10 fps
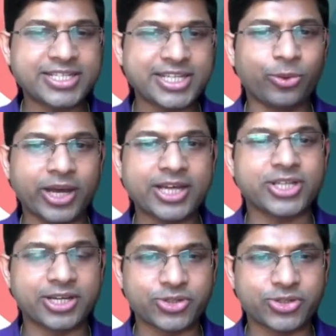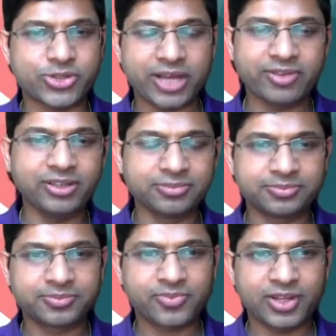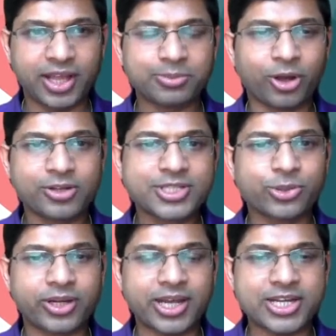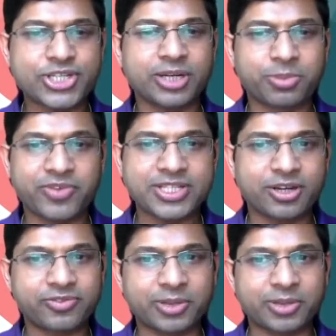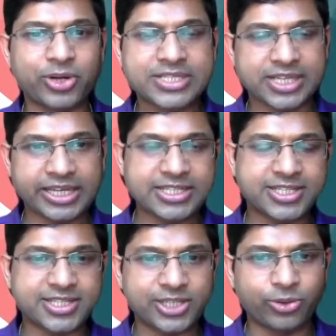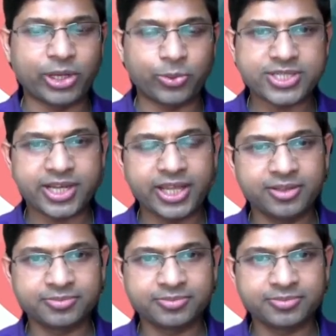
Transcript: at Unravel. I'm also an adjunct professor of computer science at Duke University.